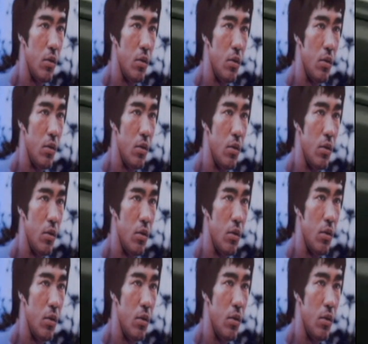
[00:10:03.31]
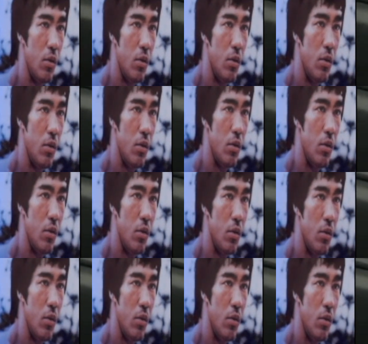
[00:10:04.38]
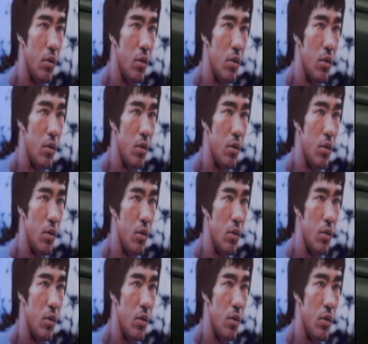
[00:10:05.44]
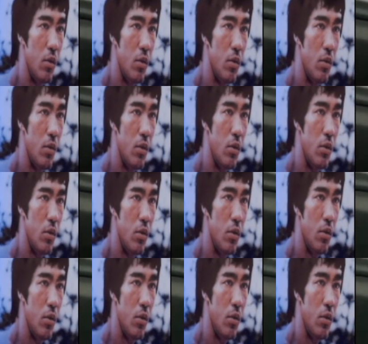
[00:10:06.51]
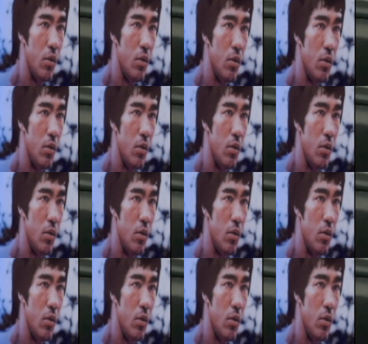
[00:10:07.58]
This person isn't speaking.